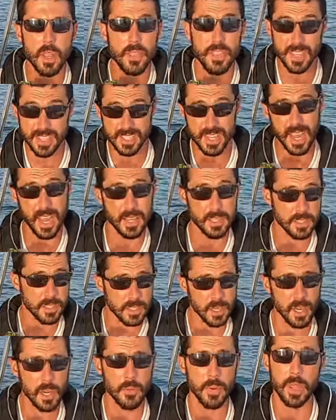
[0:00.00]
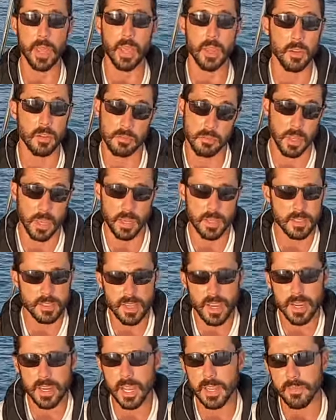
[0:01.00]
This has a cutaway handle, like a
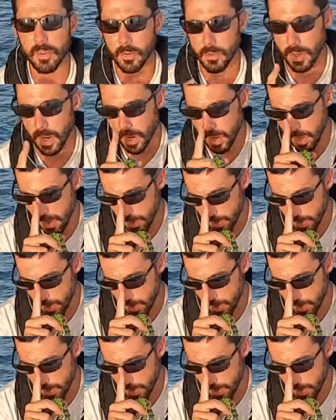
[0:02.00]
skydiving rig.